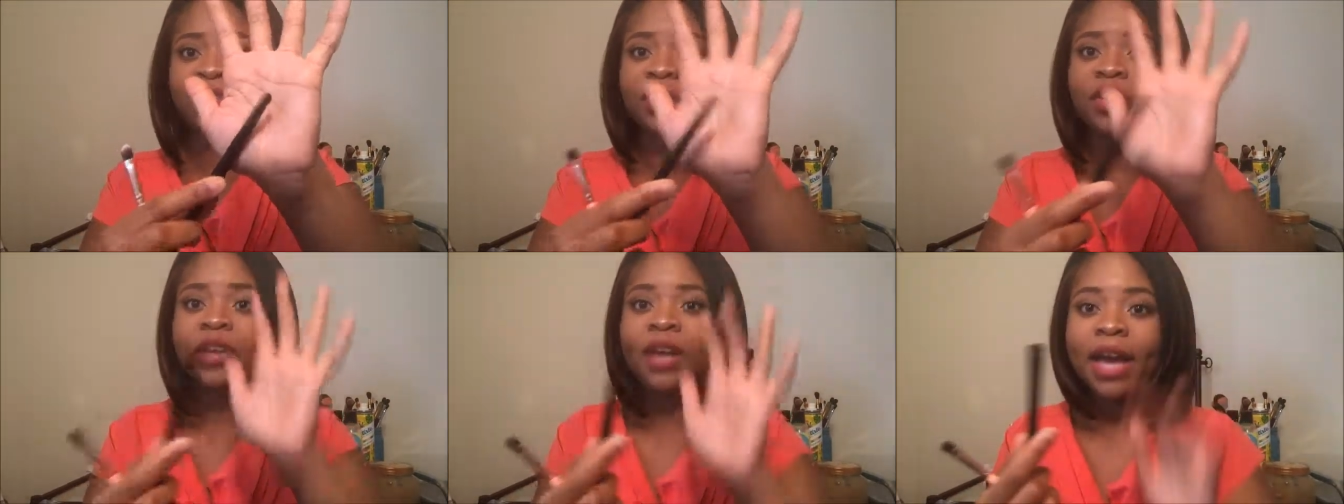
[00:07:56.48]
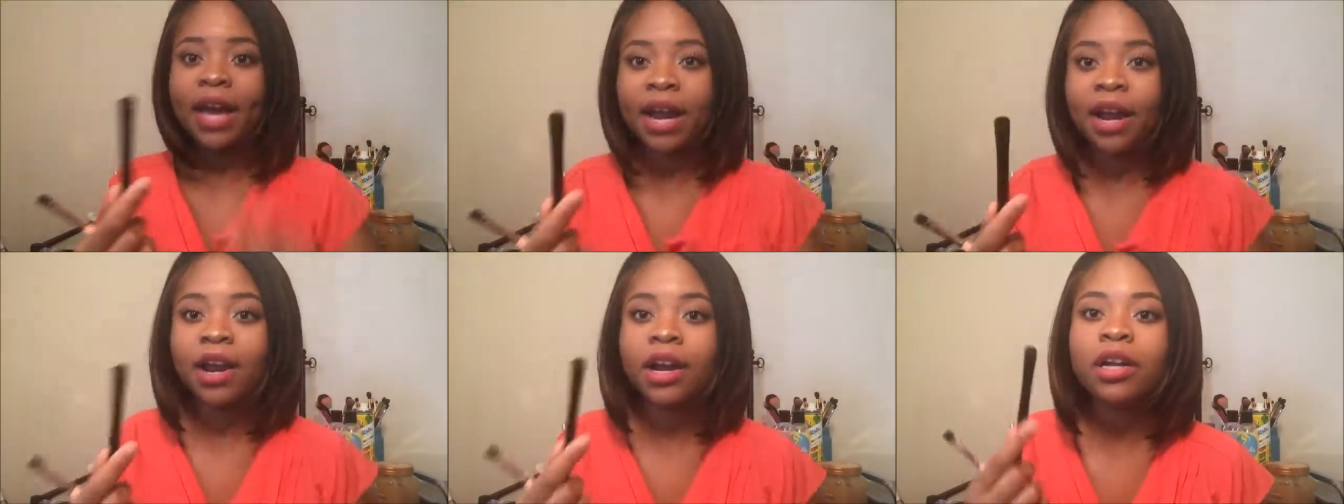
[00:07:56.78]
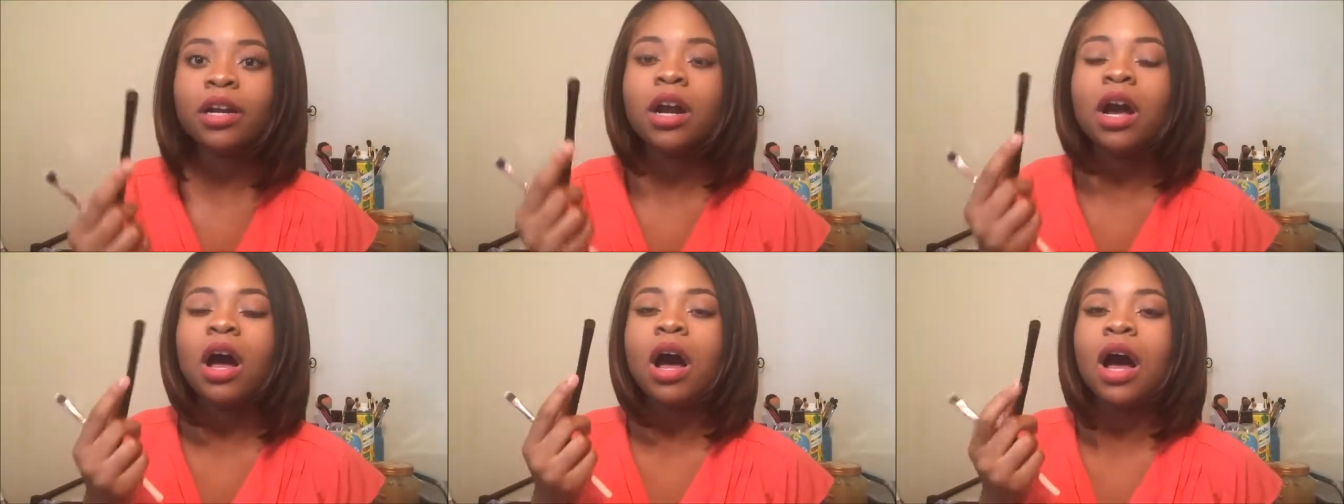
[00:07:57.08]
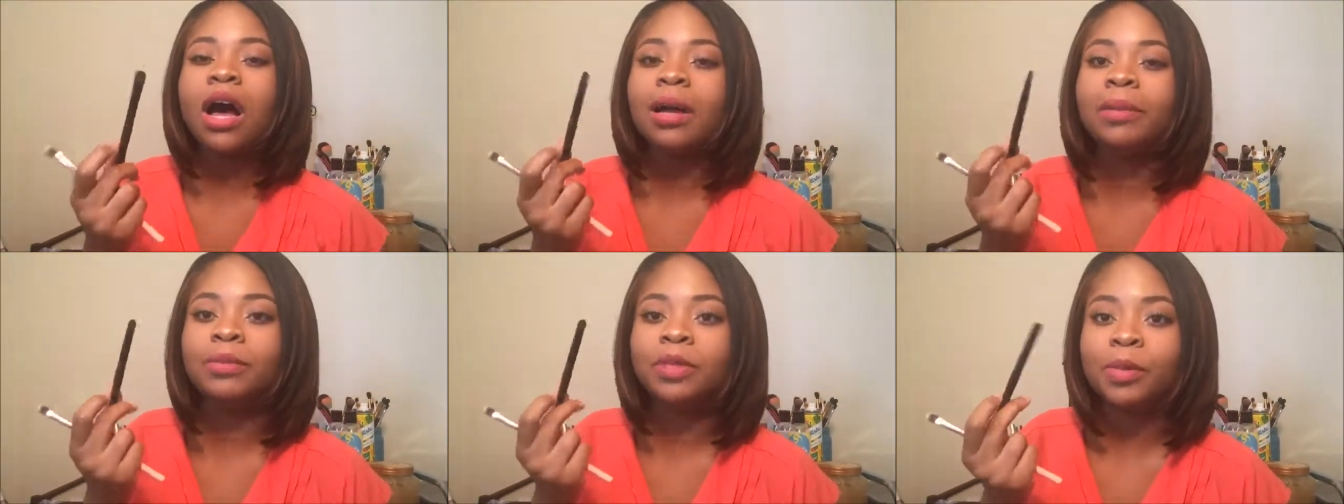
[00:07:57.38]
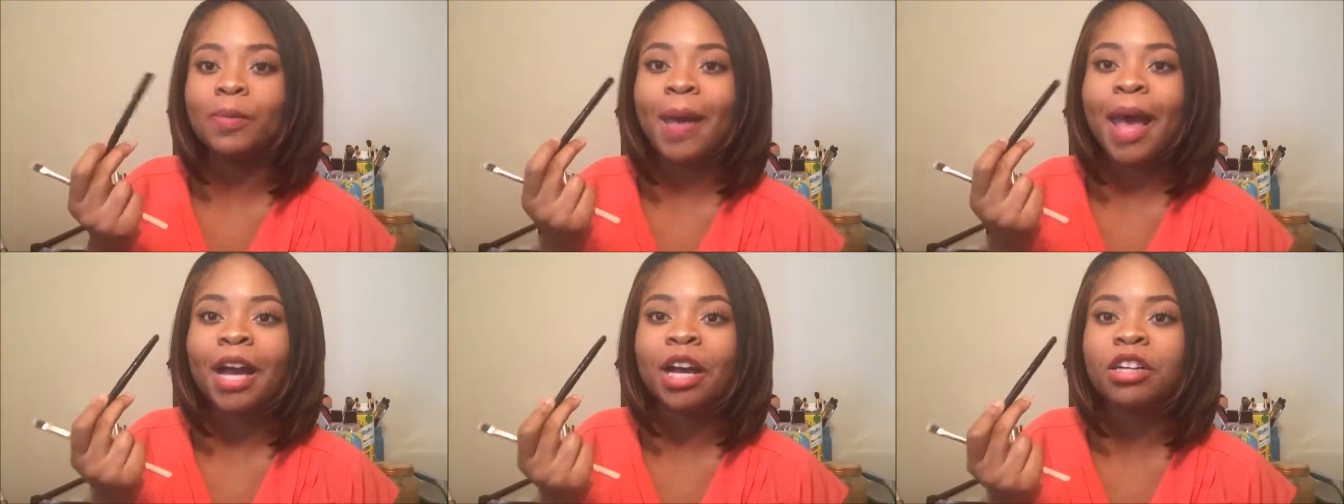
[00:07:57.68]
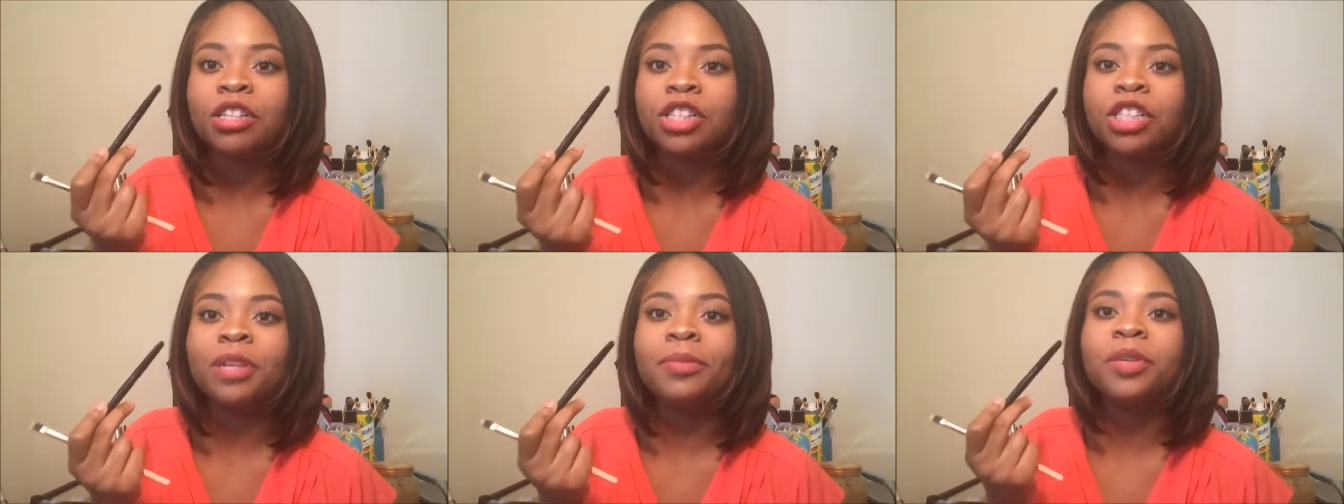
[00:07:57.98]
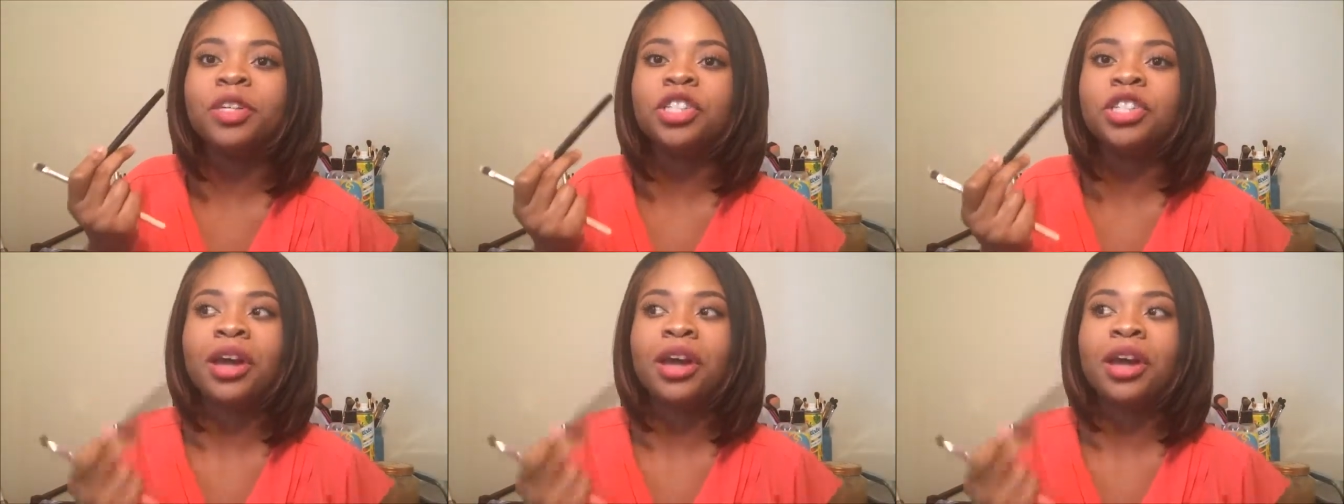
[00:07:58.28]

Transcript: real hair um, to pack on shimmery